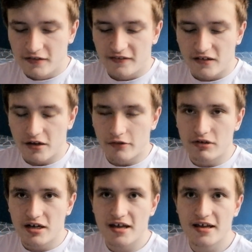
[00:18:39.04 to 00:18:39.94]
So
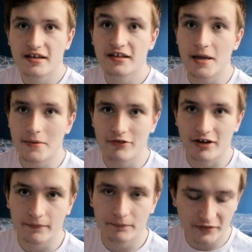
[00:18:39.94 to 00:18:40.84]
yeah,
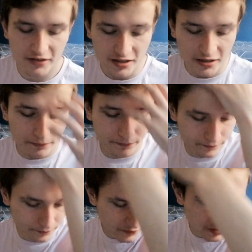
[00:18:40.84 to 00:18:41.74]
anyway,
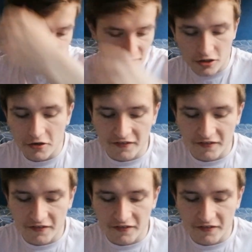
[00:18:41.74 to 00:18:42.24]
oh,